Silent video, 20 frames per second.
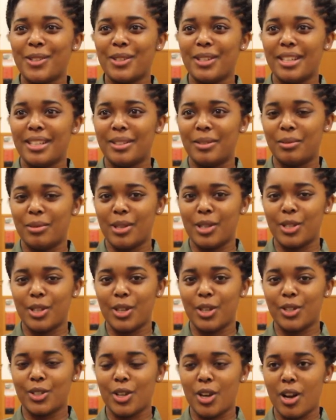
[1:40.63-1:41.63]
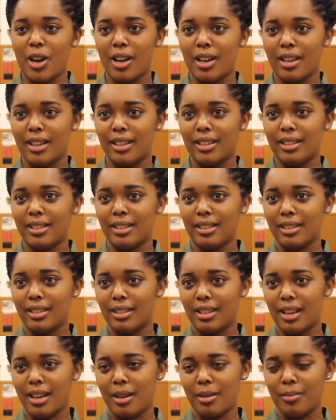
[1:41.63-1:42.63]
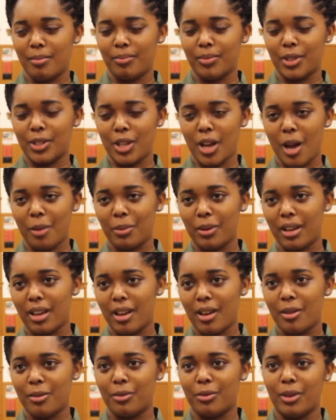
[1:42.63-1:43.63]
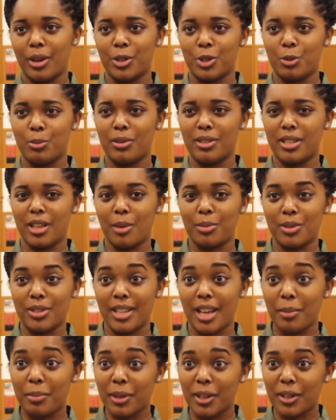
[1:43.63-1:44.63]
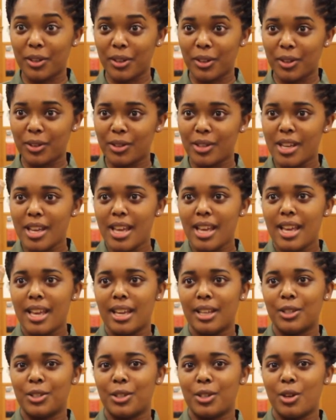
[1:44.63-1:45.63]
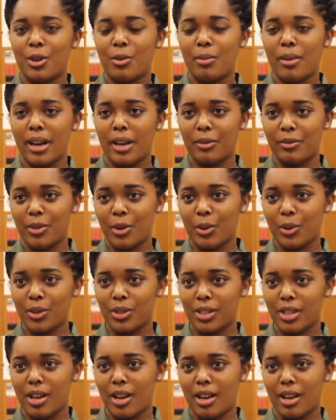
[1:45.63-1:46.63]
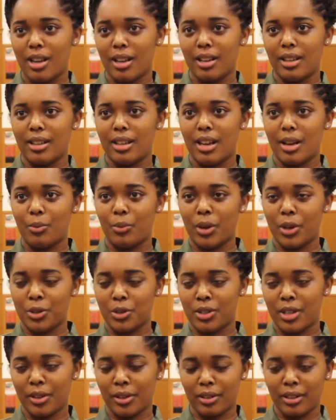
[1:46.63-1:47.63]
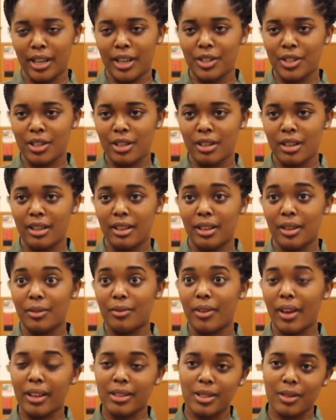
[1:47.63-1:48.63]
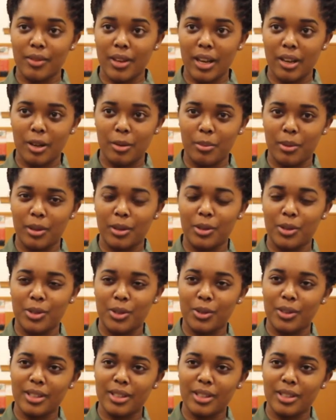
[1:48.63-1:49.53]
I also did research on the topic of racial perceptions at PLU, and so mine focused on racial segregation and the effects of that on PLU